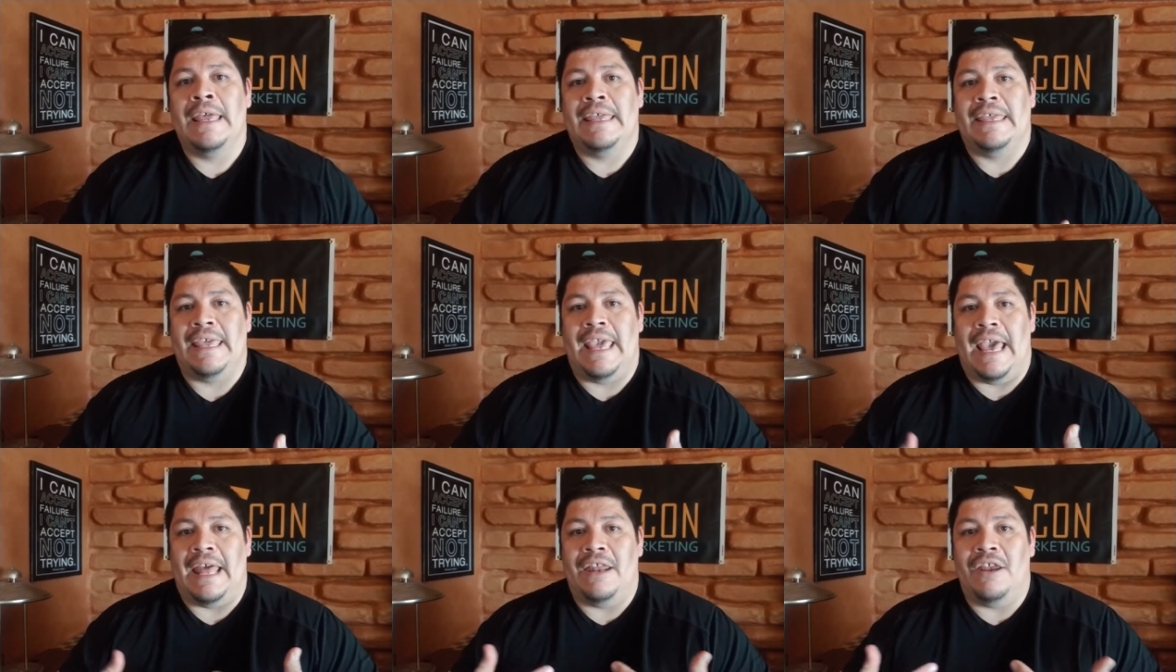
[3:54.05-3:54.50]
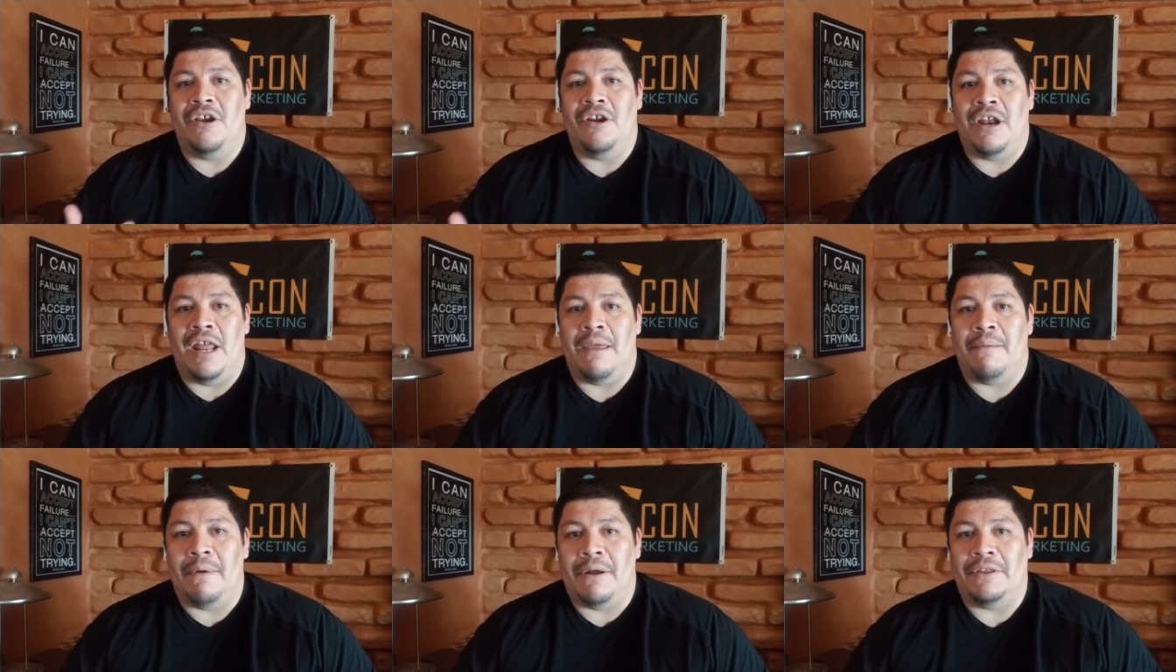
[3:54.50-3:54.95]
Getting your
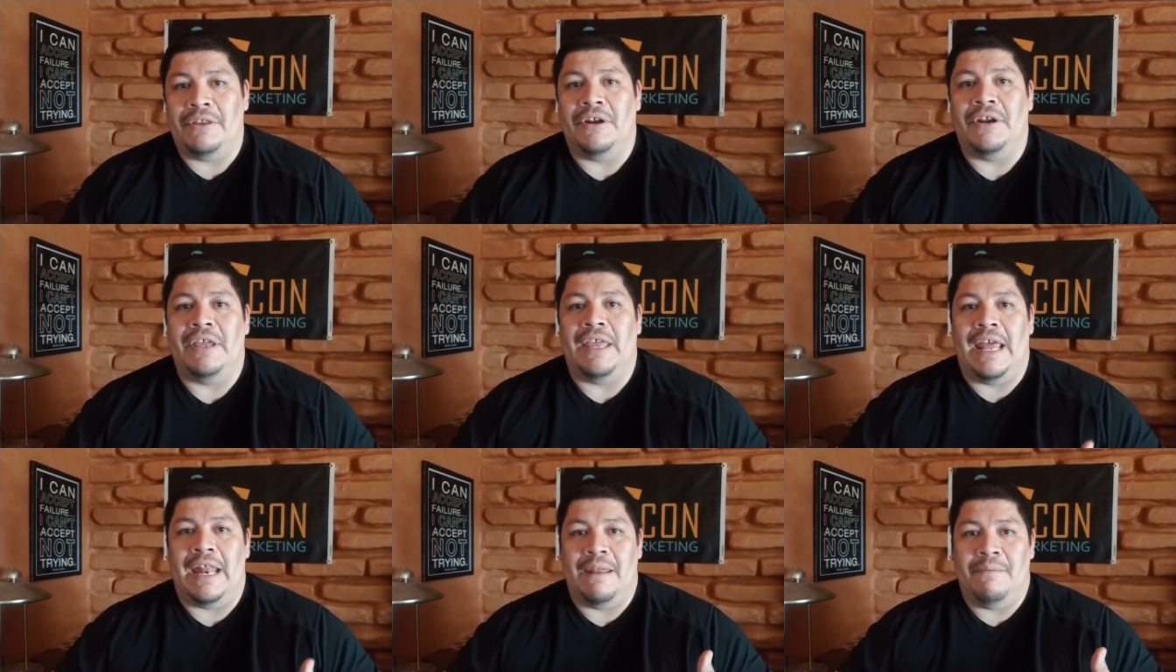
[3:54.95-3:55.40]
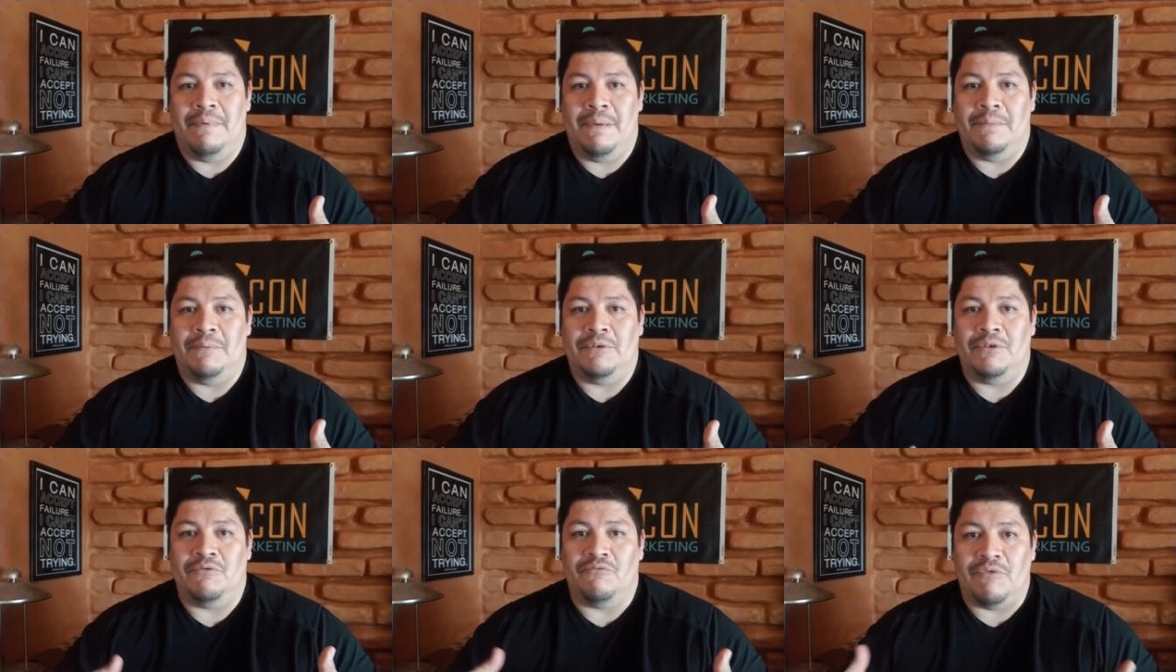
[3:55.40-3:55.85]
name out there, getting
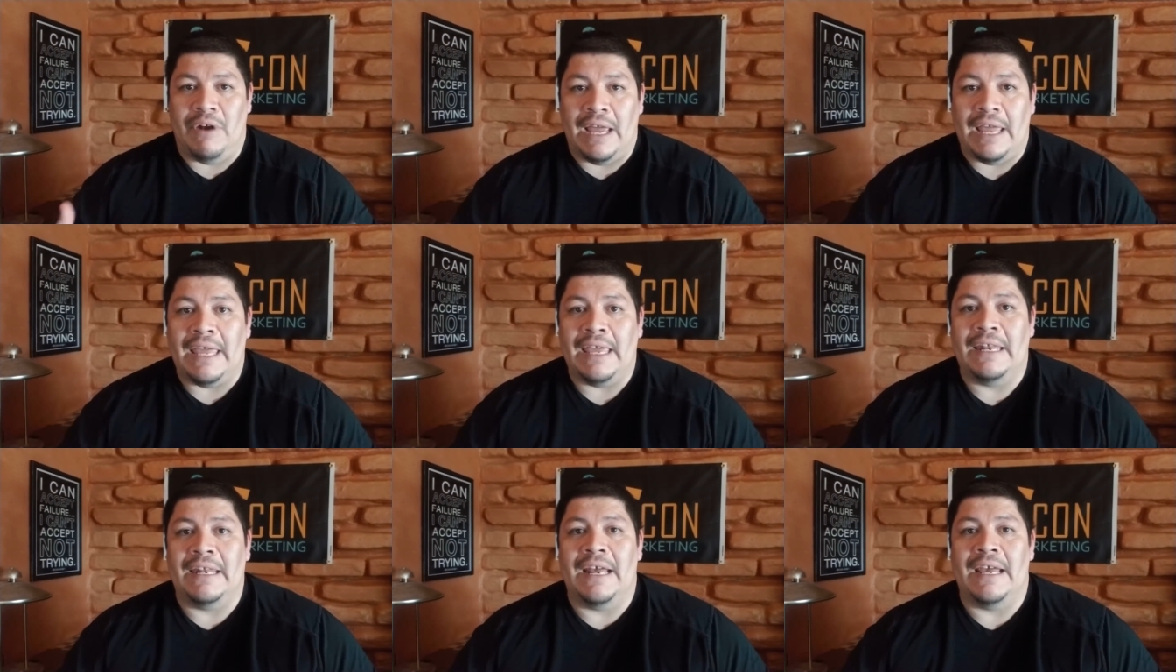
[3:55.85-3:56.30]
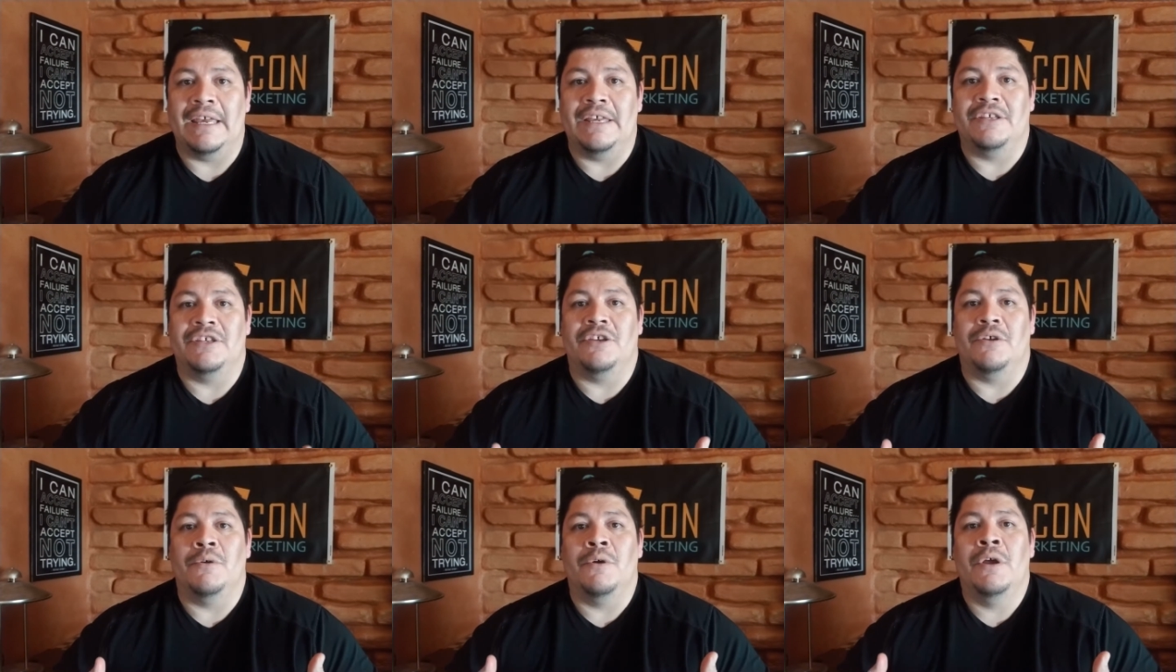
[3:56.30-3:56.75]
people to
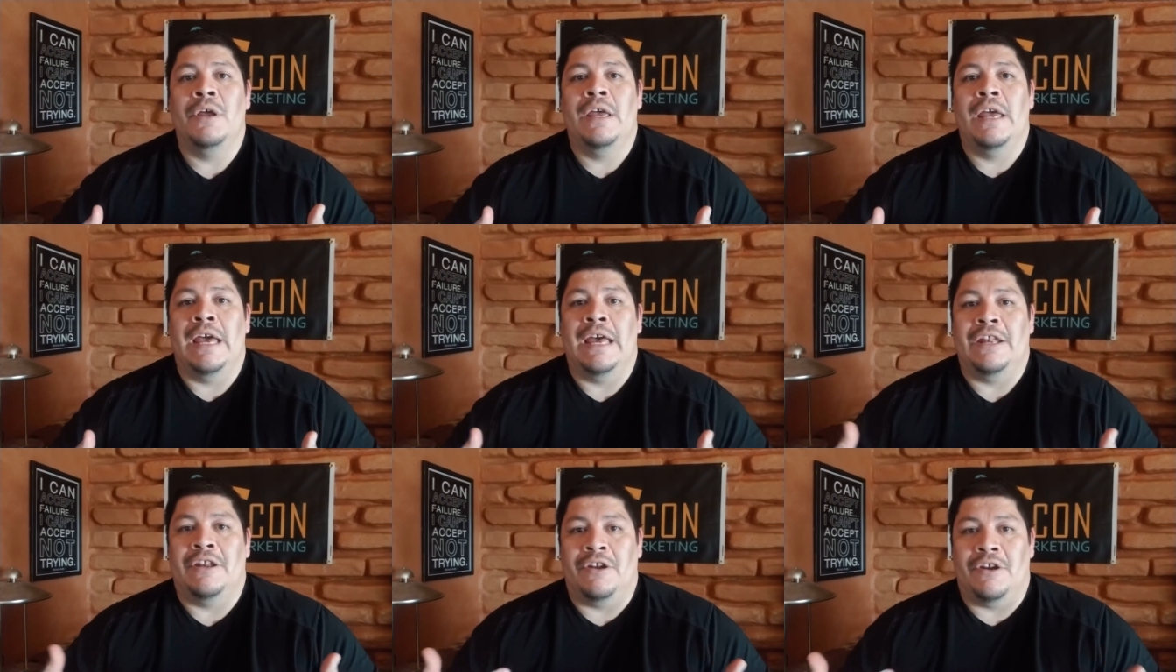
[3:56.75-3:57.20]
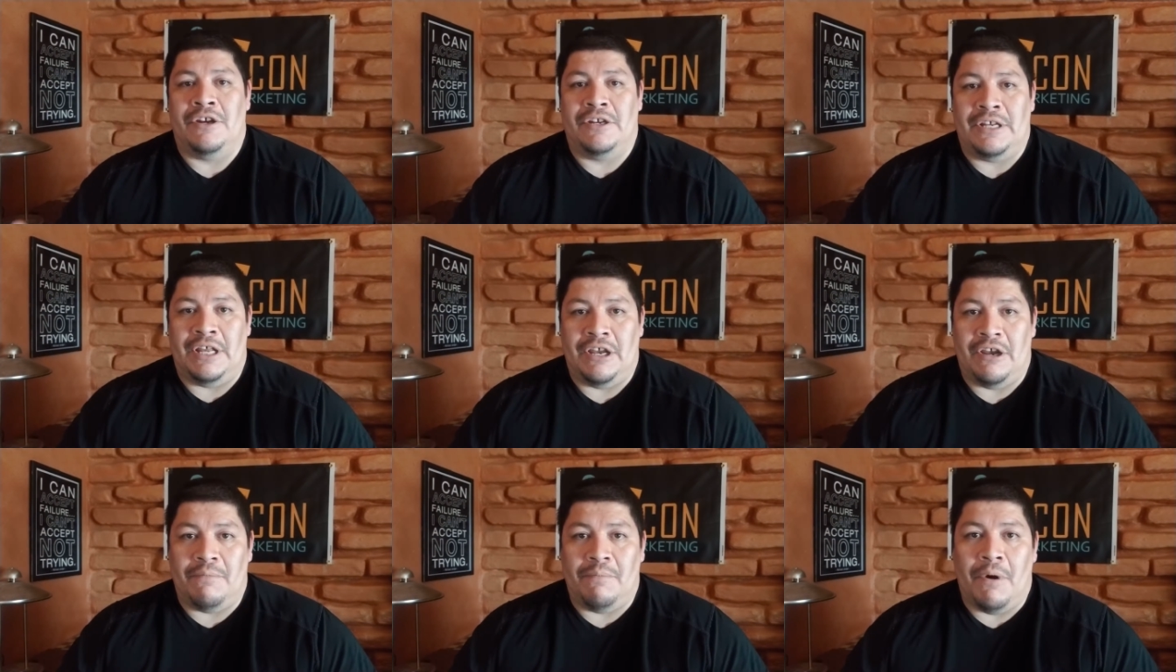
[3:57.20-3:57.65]
recognize you and to
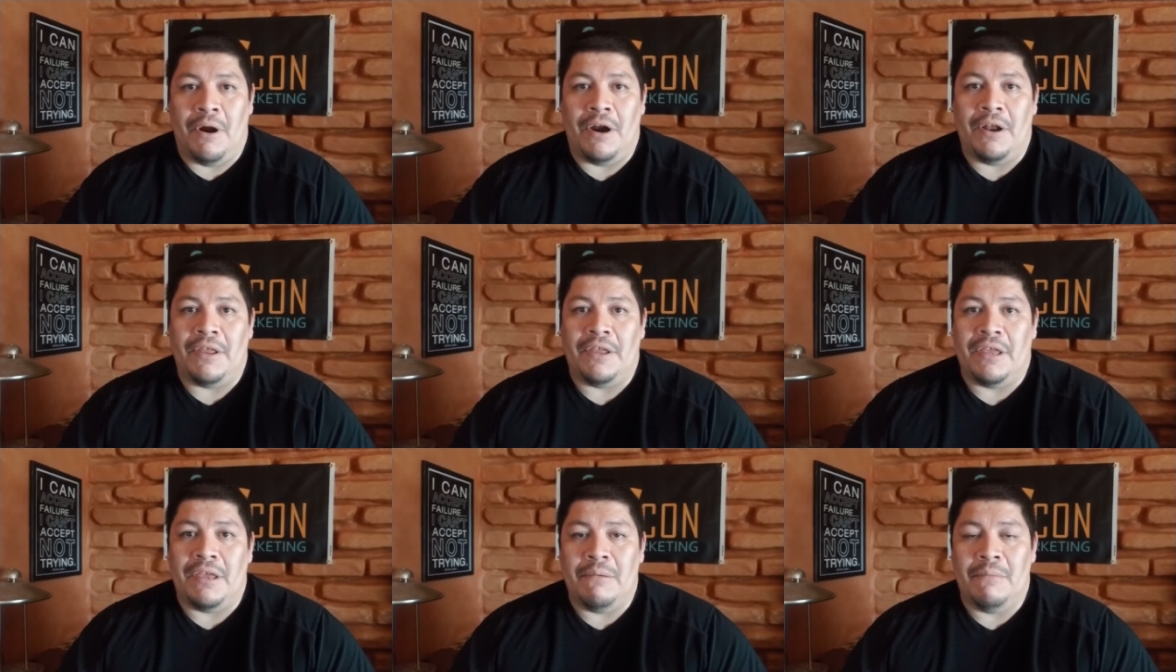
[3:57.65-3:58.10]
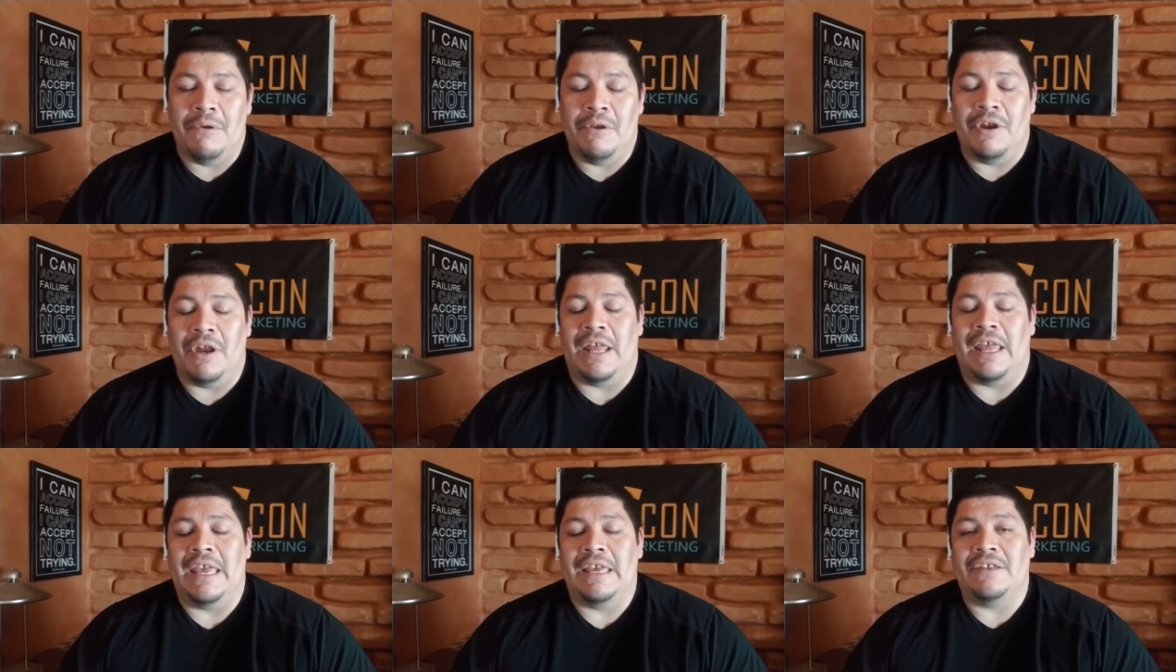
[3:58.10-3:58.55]
understand you're part of the
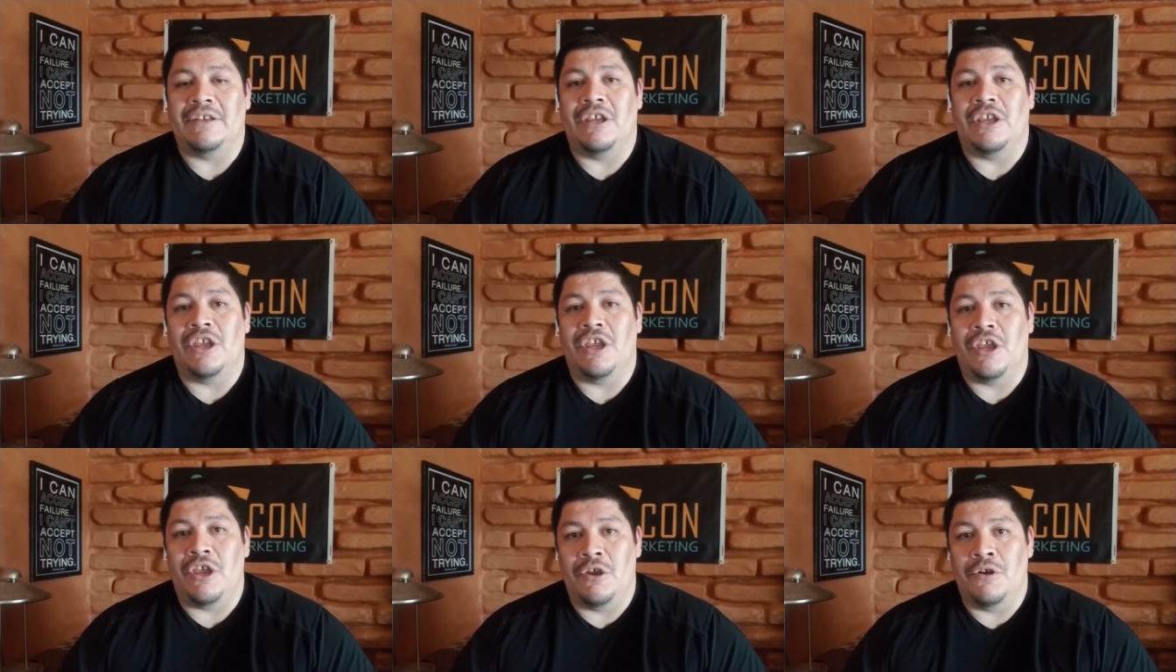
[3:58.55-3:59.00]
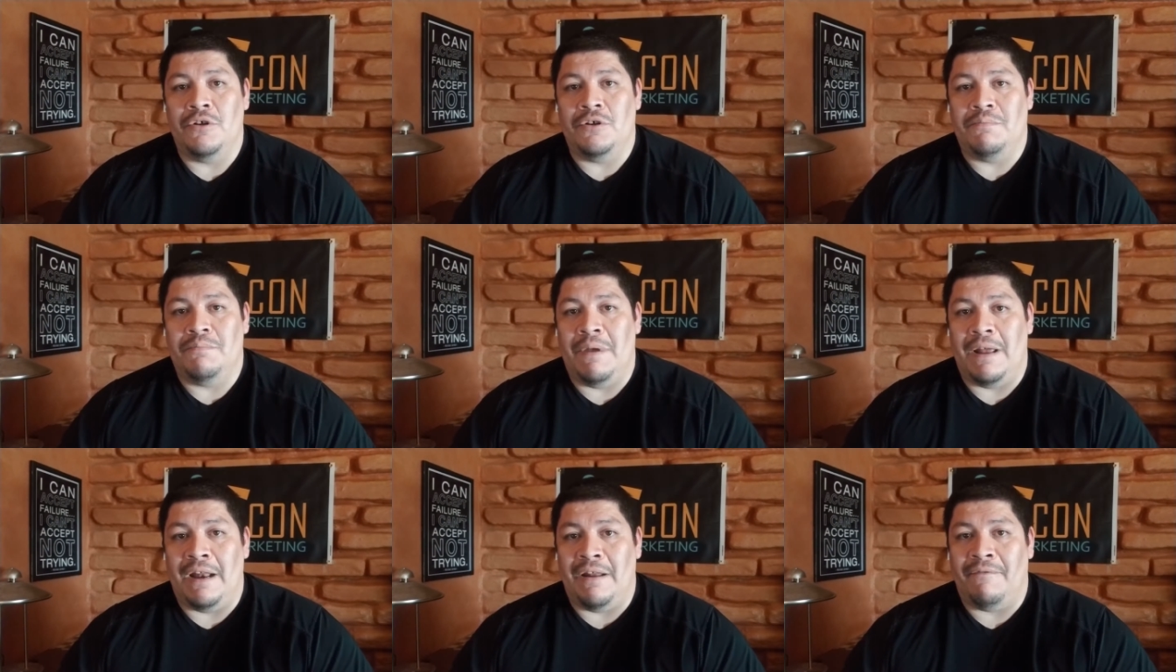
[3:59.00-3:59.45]
community is a huge
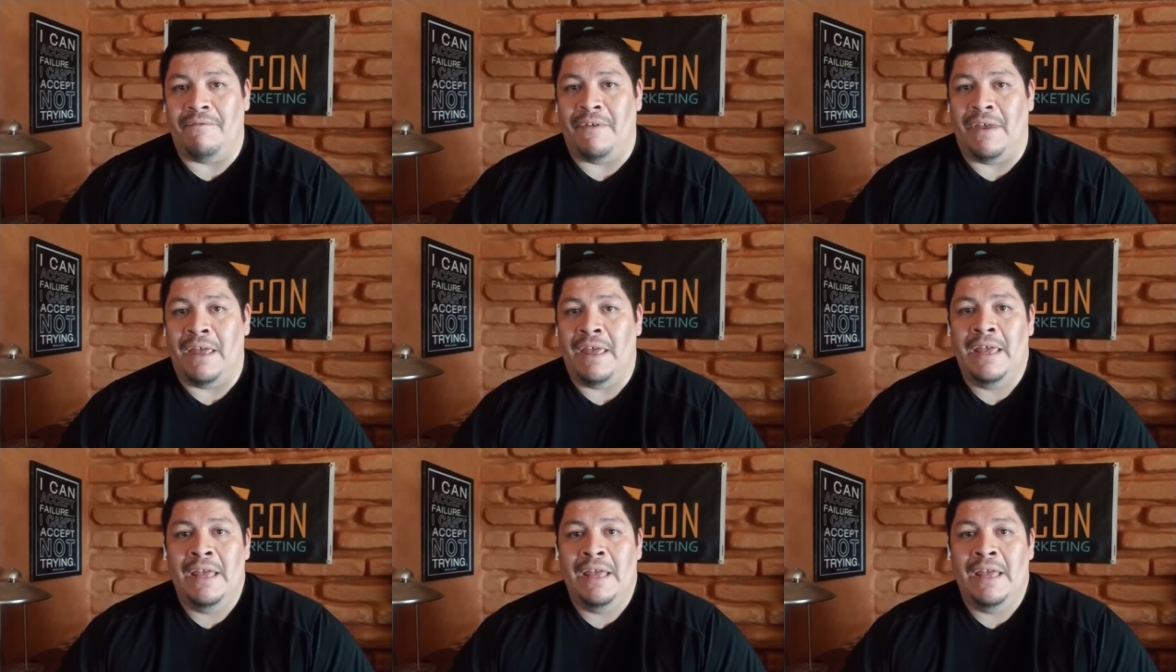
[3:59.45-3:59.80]
benefit.